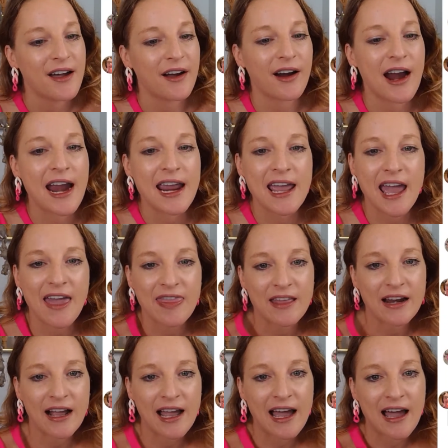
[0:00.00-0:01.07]
All right. And
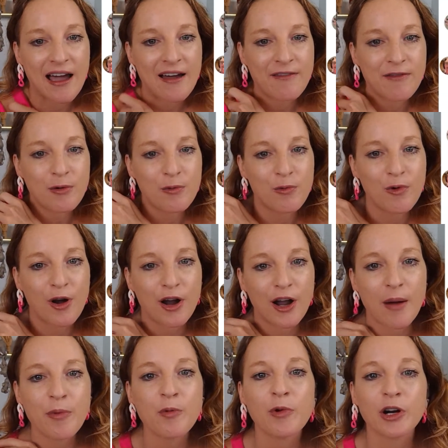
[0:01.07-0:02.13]
then I have a
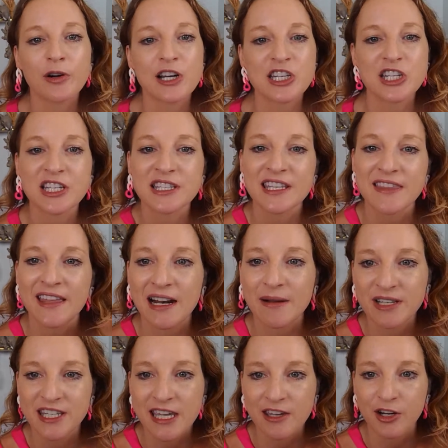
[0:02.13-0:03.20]
couple more questions, and then I'm
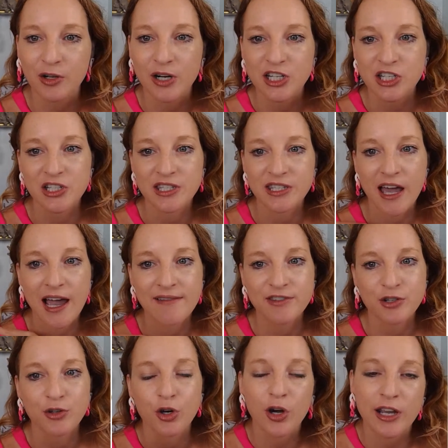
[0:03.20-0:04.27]
going to take your questions live.
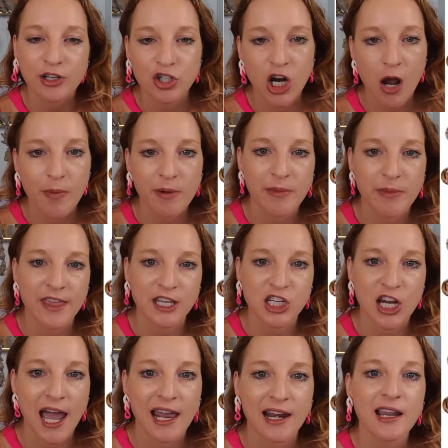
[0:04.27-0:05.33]
So go ahead and drop them in the
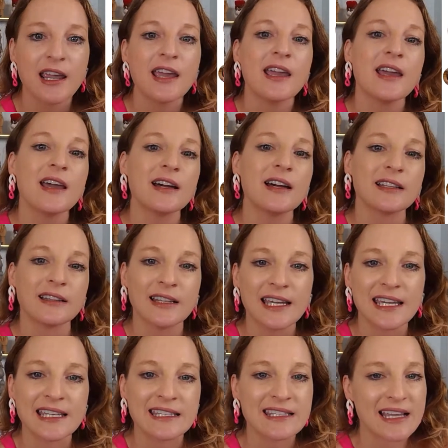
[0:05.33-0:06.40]
chat.
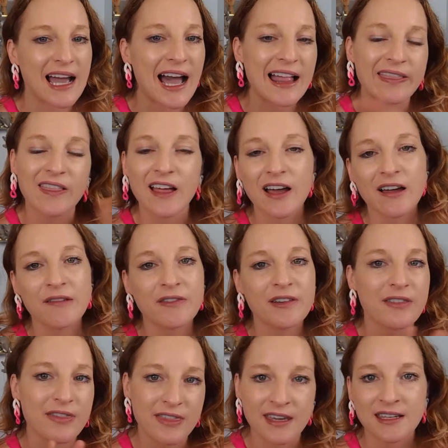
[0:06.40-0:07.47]
Liz, I love
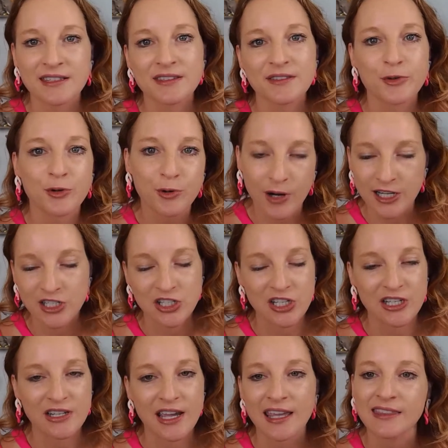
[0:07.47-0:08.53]
this
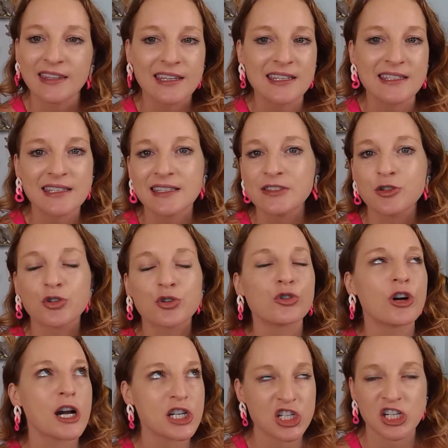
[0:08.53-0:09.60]
question. And Liz is
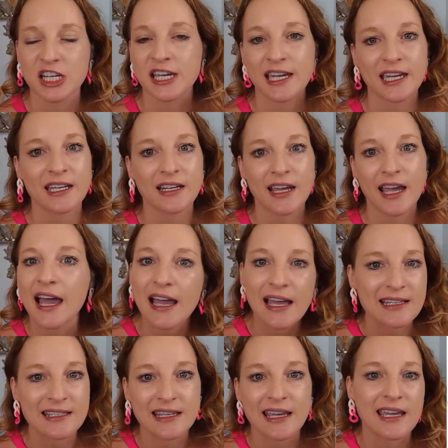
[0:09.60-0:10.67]
crushing it
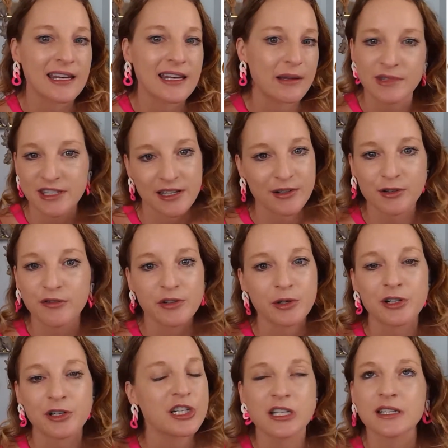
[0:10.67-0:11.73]
as an Amazon
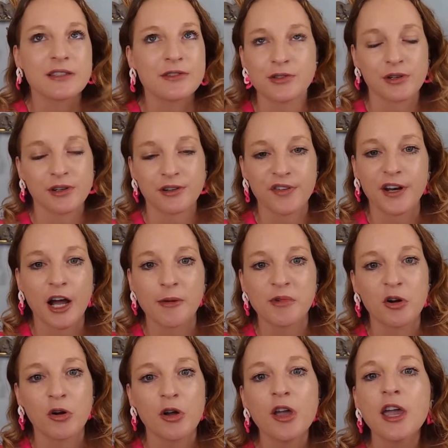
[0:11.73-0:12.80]
reviewer. She is doing
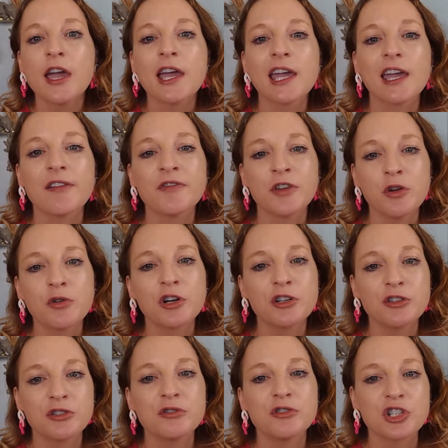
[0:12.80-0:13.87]
phenomenal. If you
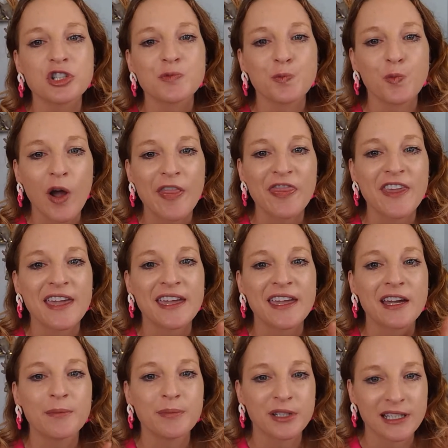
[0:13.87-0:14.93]
could do just one thing
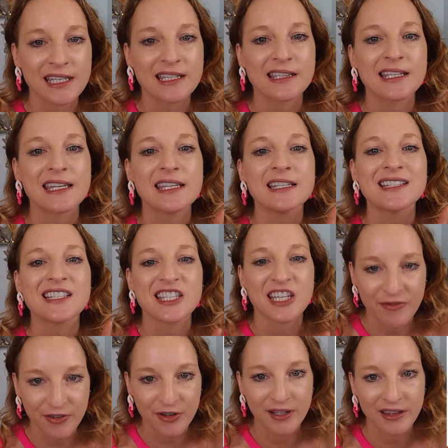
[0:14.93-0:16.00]
completely
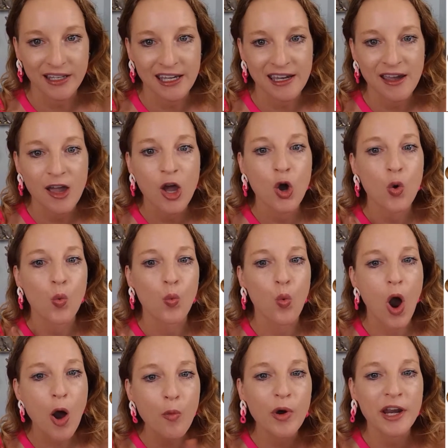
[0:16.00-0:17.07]
differently,
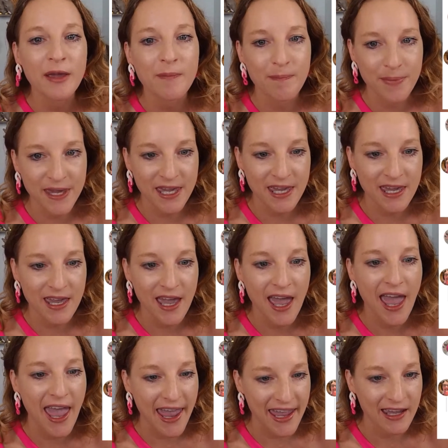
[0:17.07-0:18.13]
what would it be
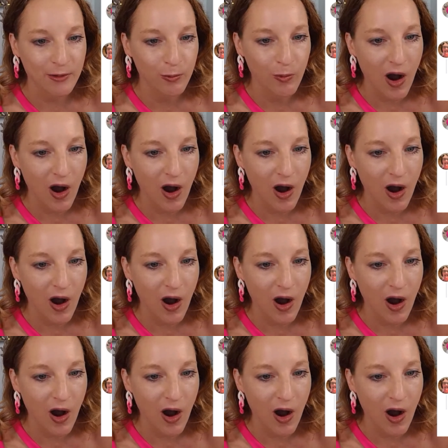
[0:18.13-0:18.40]
and